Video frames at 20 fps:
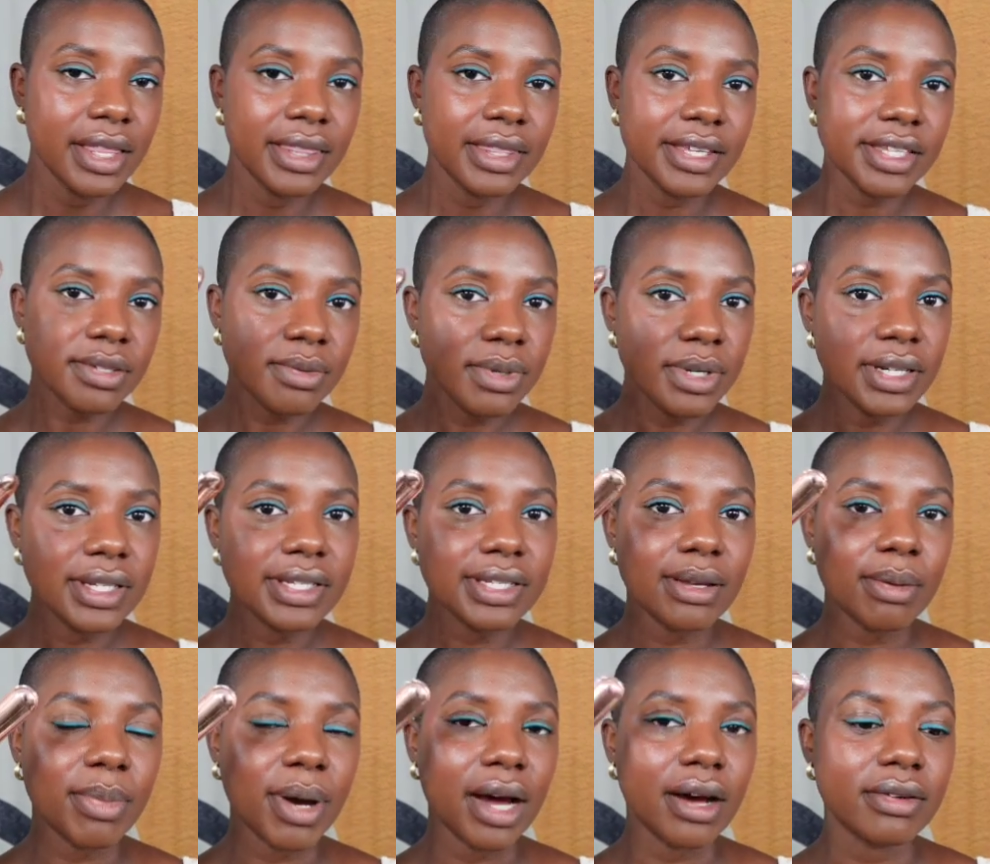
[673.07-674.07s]
This one is
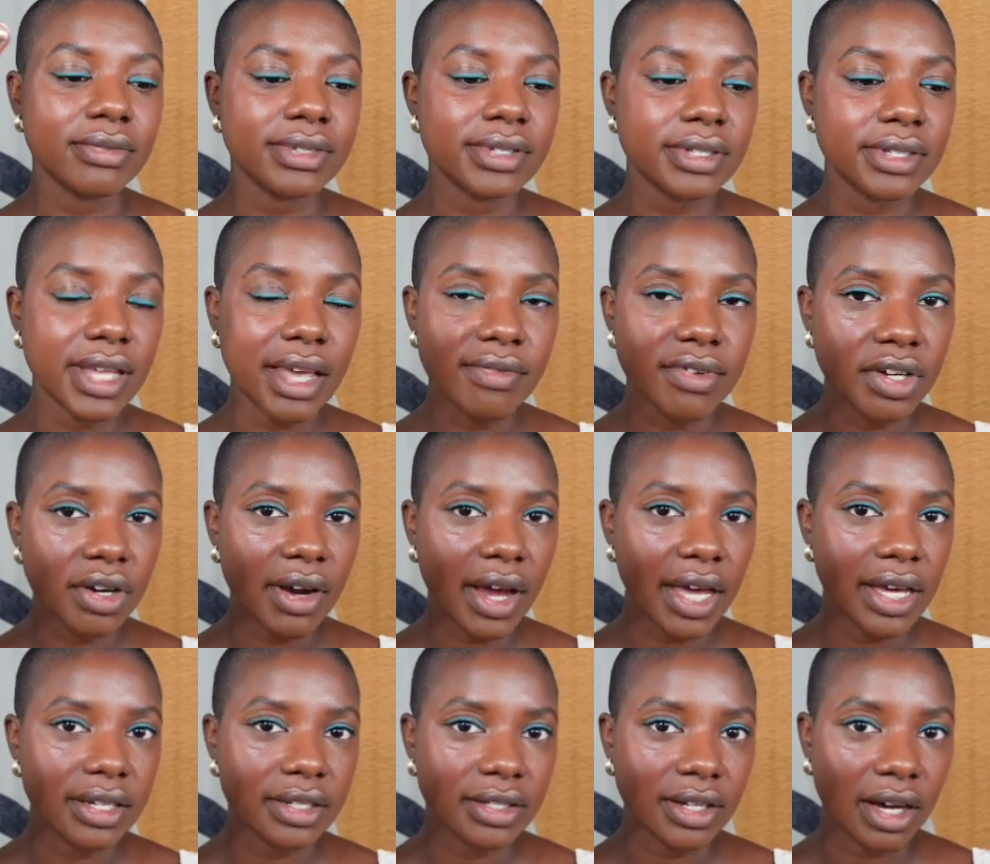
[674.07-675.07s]
about $7 or
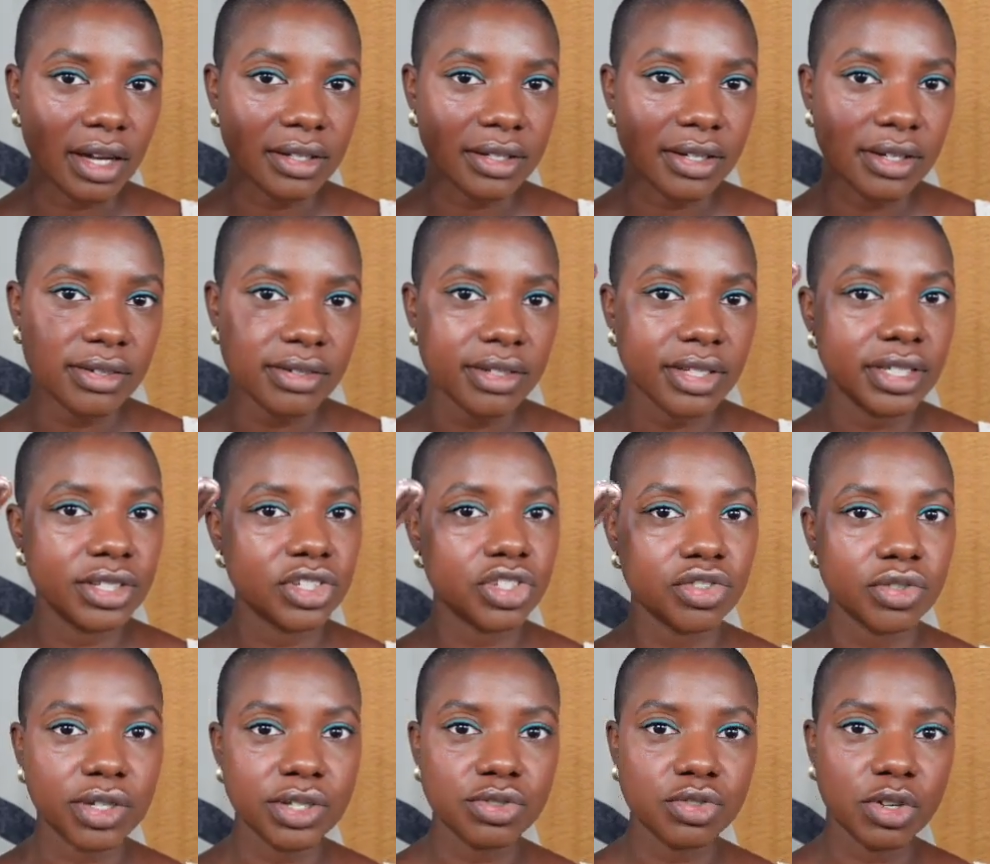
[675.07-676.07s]
$8. It's
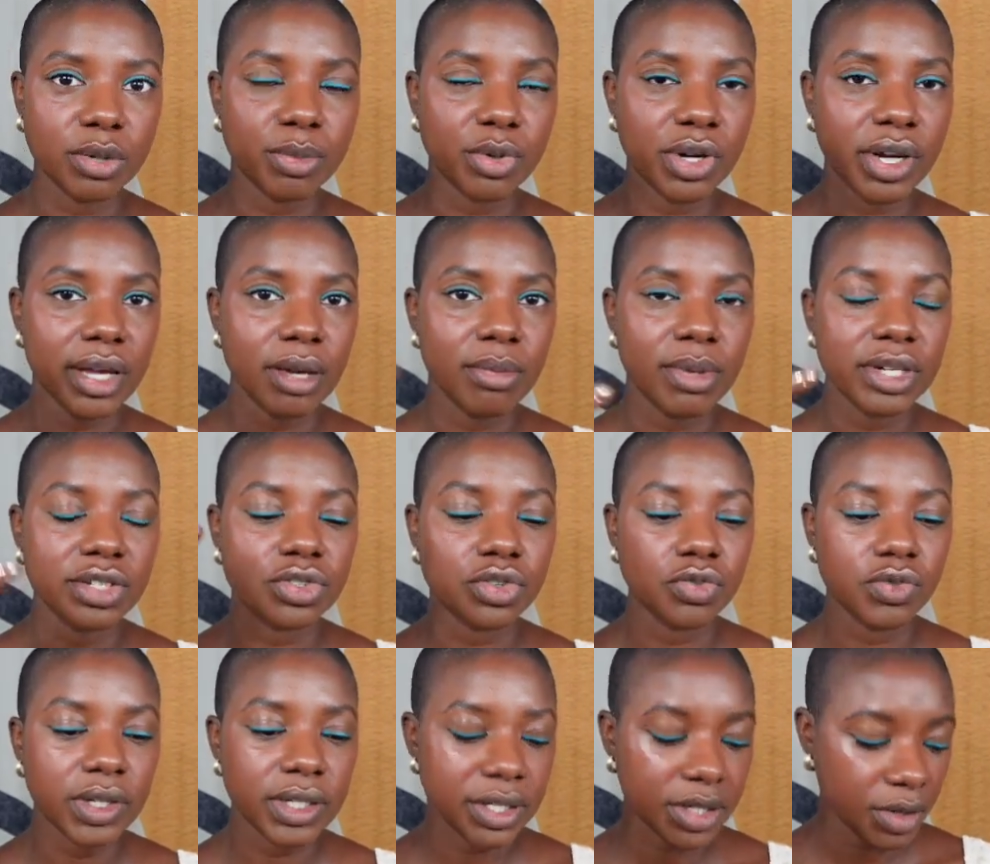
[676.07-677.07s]
drugstore brand, but it's
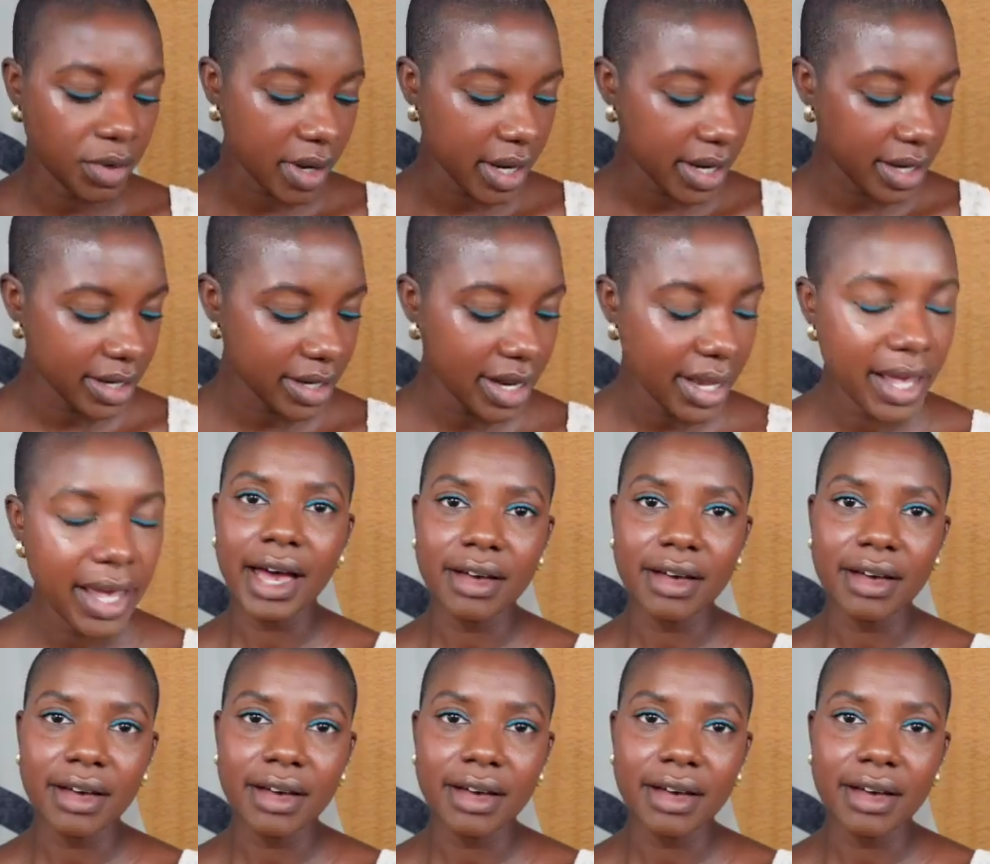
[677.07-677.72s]
really great.